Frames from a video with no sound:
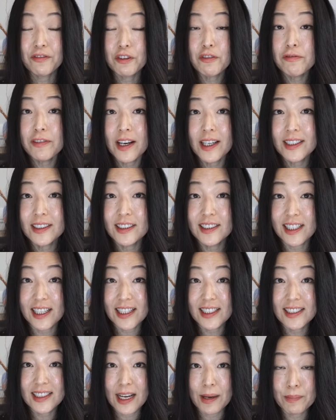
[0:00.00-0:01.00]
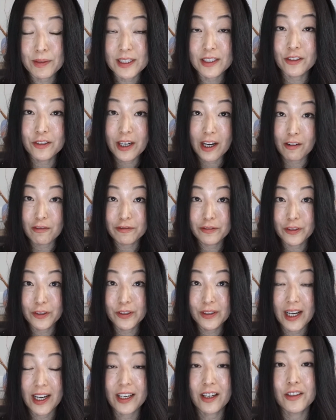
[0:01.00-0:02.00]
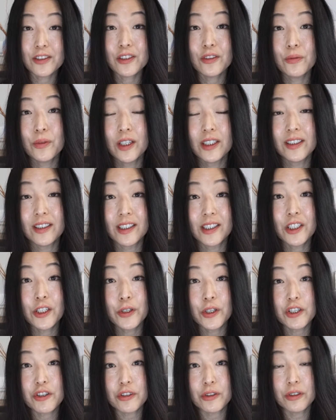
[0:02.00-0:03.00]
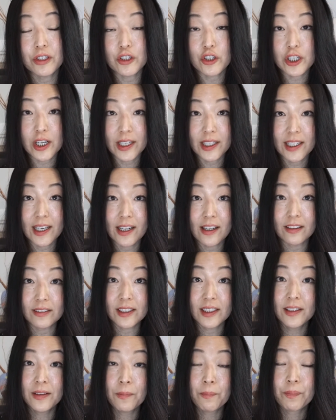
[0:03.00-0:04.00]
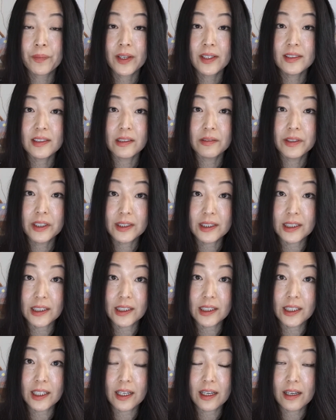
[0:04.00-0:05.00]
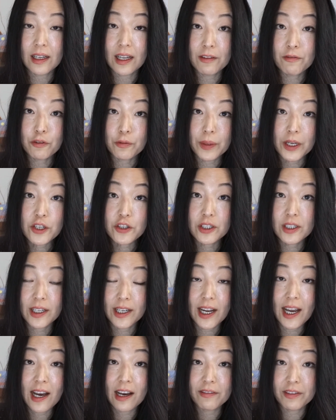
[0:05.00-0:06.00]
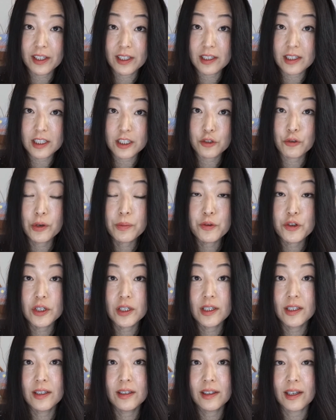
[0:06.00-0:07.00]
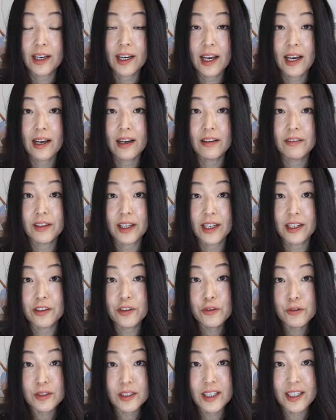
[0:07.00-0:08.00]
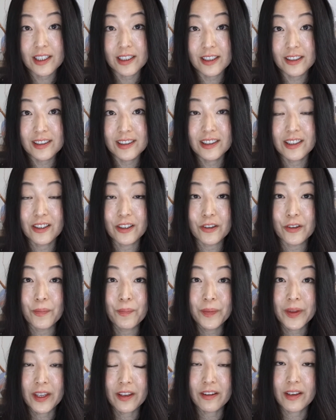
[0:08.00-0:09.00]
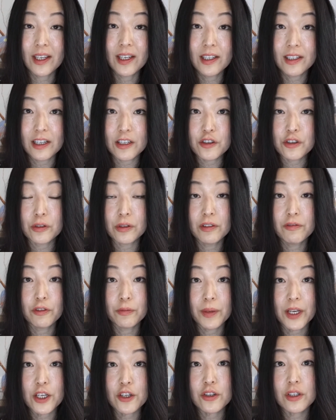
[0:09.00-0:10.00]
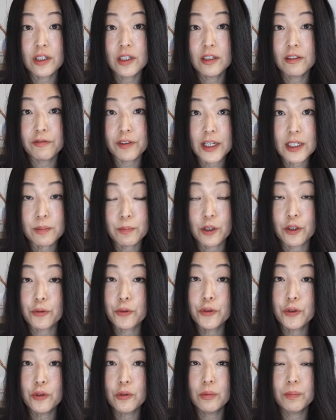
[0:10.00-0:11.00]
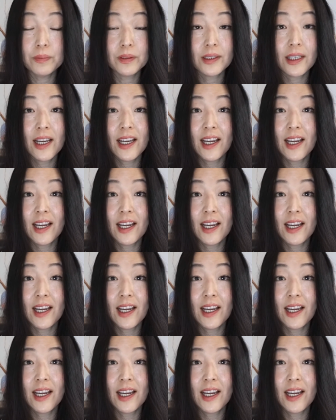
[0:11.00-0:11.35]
you find today's episode helpful, I also want to encourage you to check out some of the information I have in the description. I have a newsletter, so you get additional information, Facebook groups,